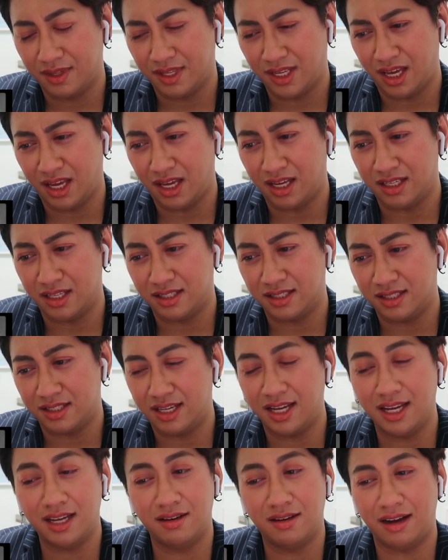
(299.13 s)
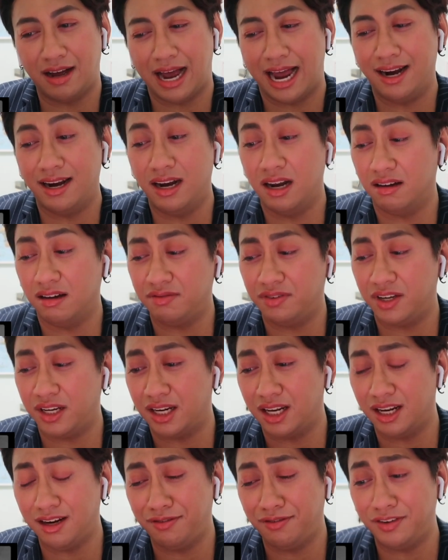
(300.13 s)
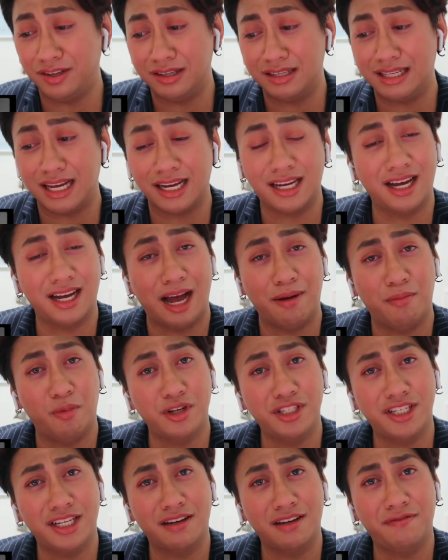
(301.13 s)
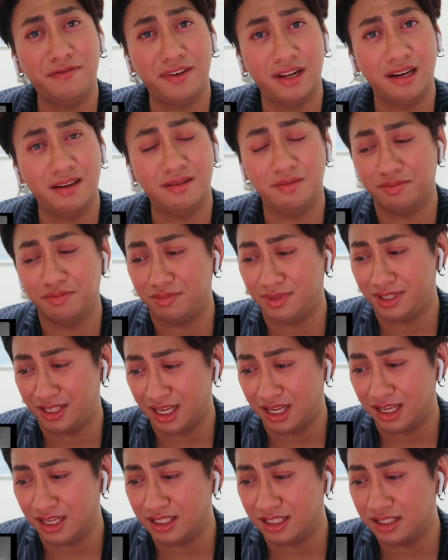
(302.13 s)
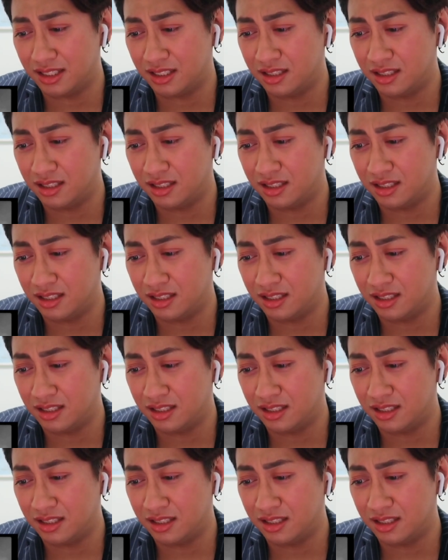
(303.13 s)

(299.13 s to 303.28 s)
Yes. I love it. It feels like I'm watching a film. Yes.